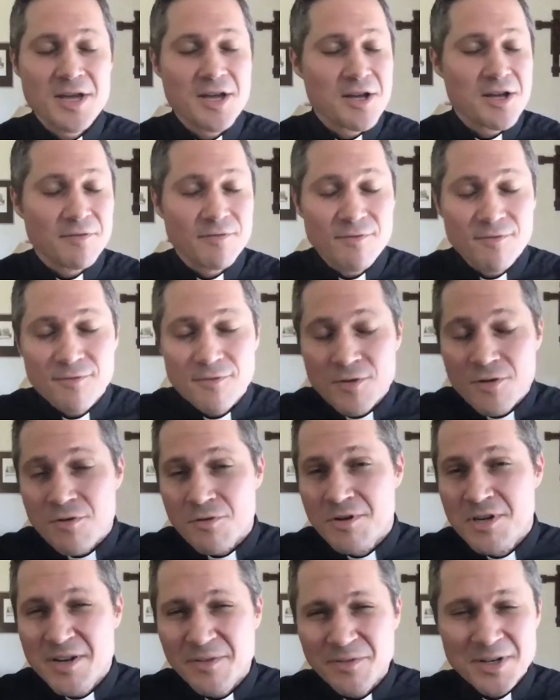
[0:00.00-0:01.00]

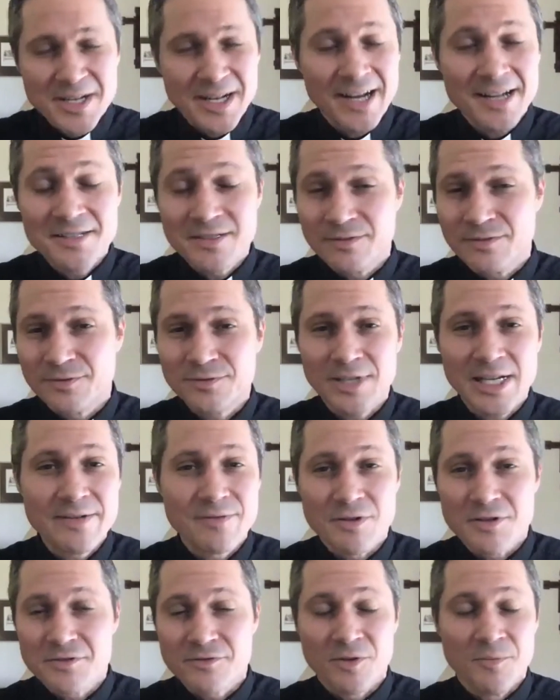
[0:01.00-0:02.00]
food, different kinds of
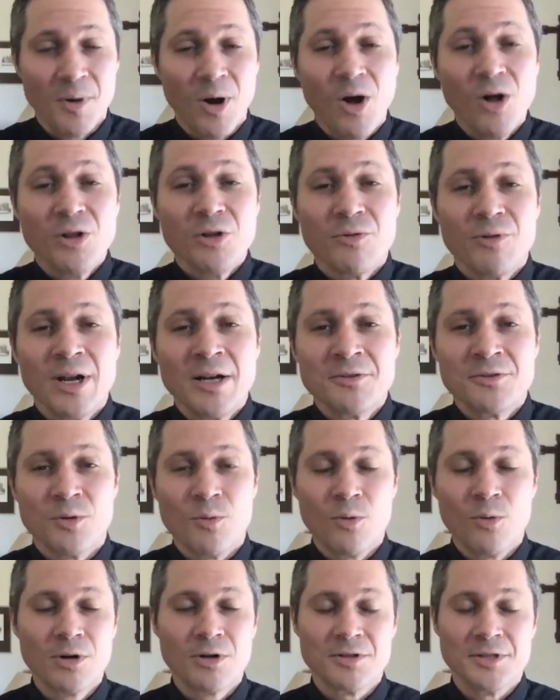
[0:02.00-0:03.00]
flavors from all around the
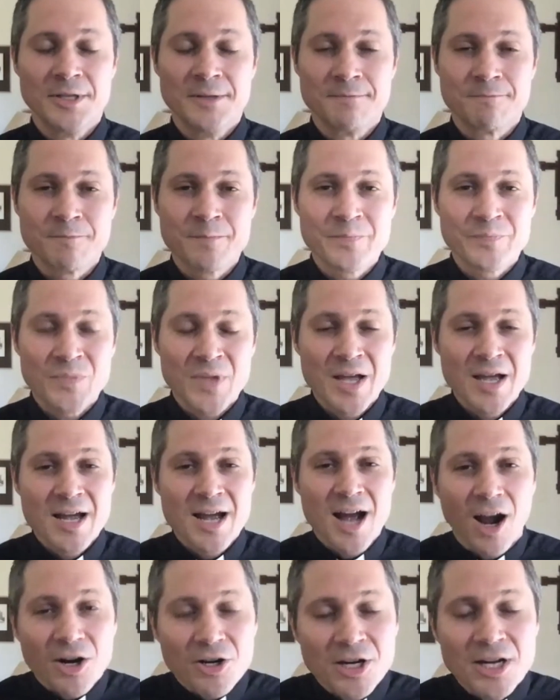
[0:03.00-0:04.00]
world, and
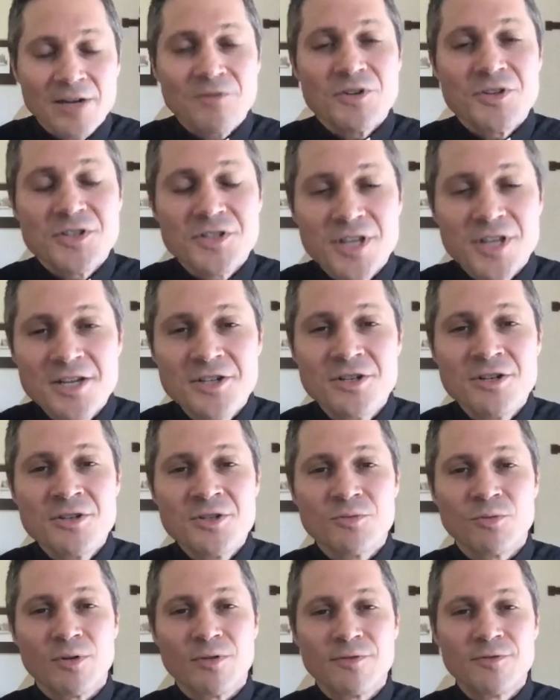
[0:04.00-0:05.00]
our
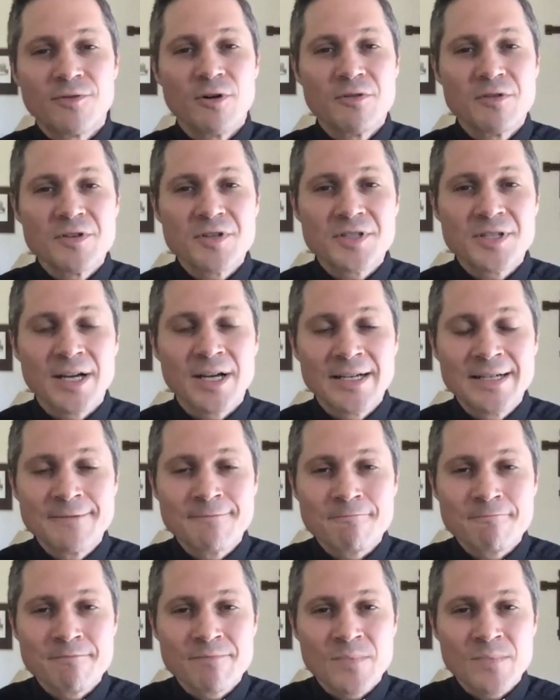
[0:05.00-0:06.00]
conversations were focused
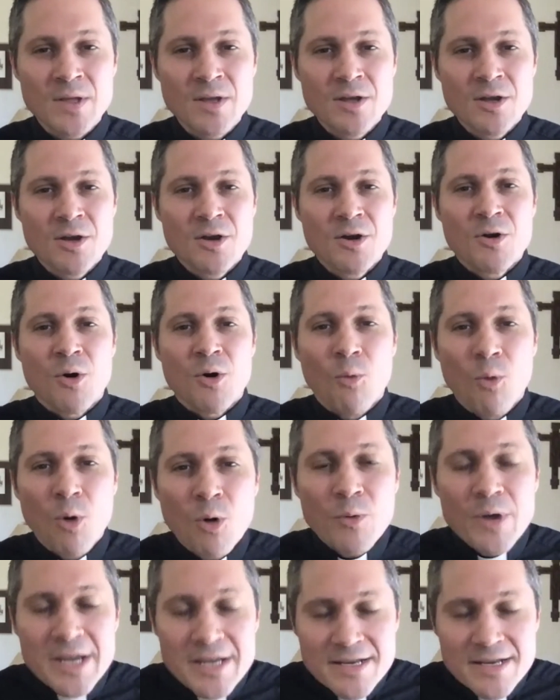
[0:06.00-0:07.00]
on what
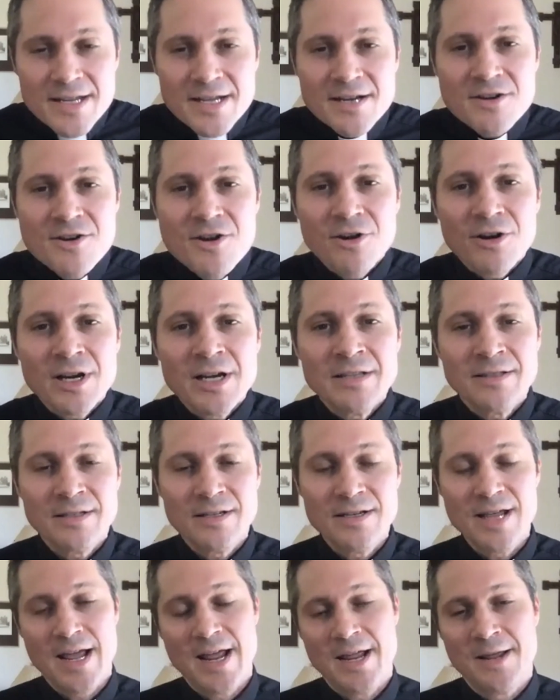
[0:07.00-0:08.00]
we did during the
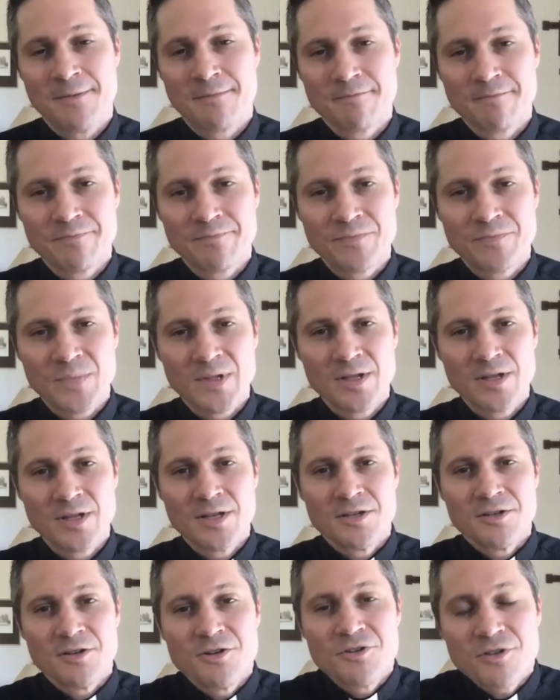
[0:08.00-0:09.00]
day
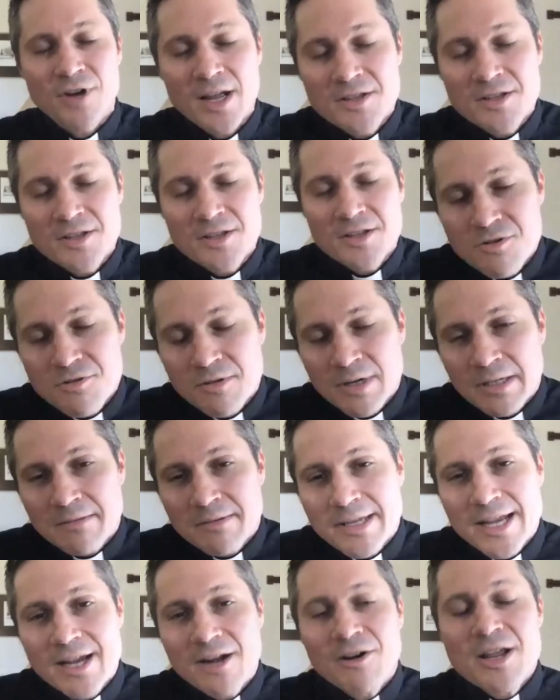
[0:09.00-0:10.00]
to try to uh,
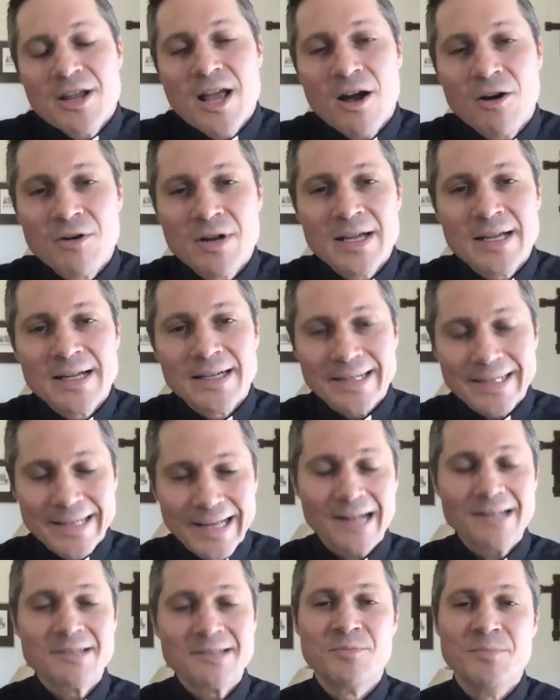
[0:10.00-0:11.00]
carry out
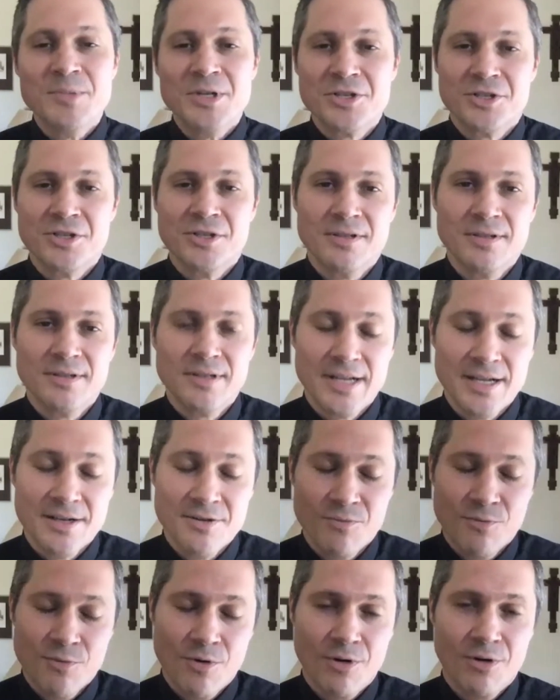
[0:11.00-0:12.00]
God's mission
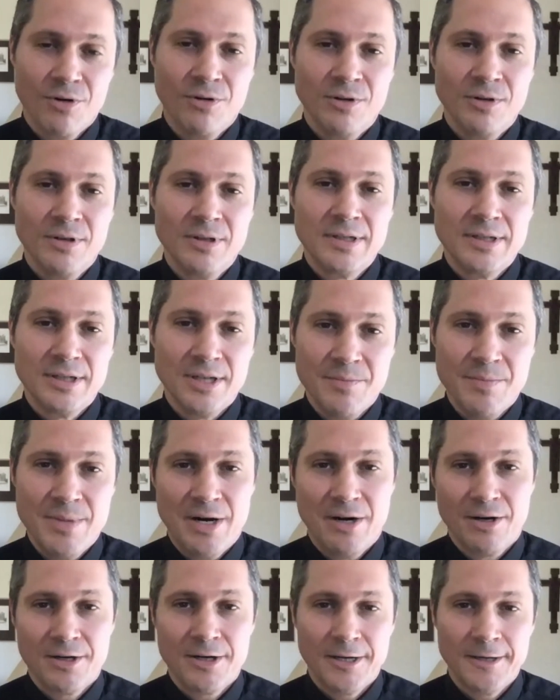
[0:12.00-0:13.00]
in rural
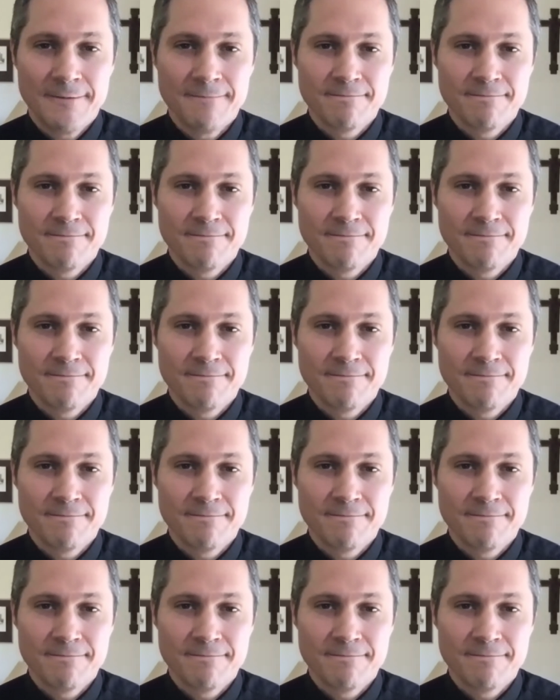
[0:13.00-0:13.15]
America.